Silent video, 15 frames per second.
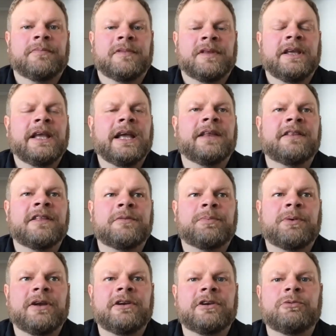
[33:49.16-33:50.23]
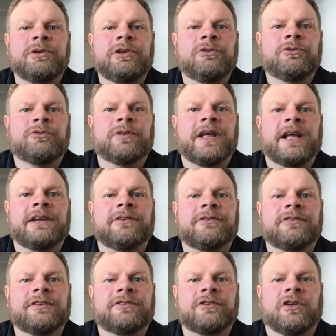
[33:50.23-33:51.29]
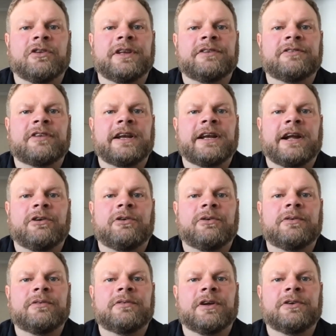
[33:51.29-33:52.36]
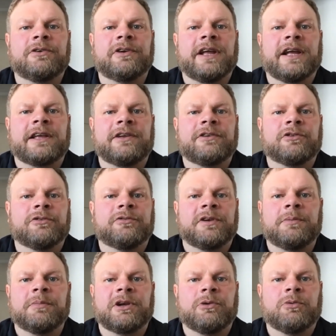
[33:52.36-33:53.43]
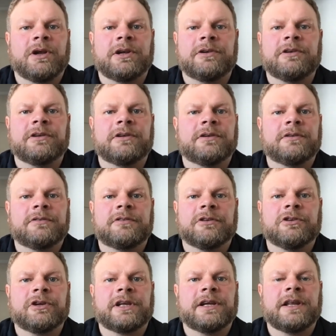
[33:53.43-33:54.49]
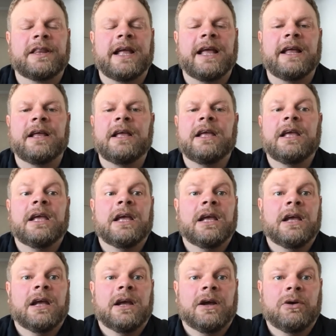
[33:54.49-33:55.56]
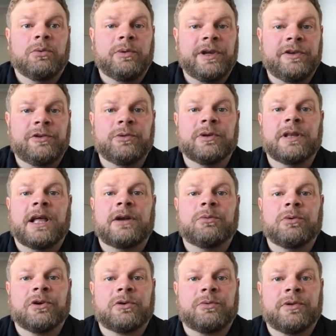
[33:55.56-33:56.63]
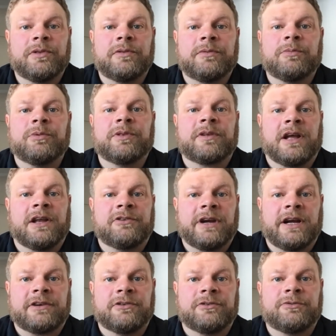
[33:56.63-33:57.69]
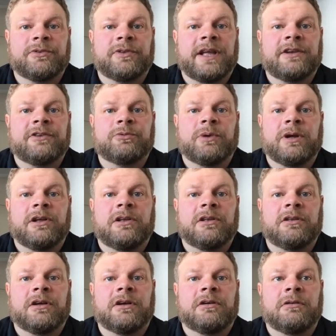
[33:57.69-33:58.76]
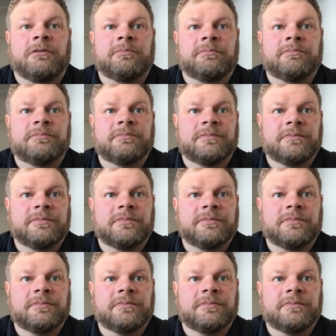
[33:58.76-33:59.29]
Awesome. Yeah, and then the product we use for that is called Inside Out underdecking. So if anybody wanted to look into that, we do a lot of work with contractors for that as well.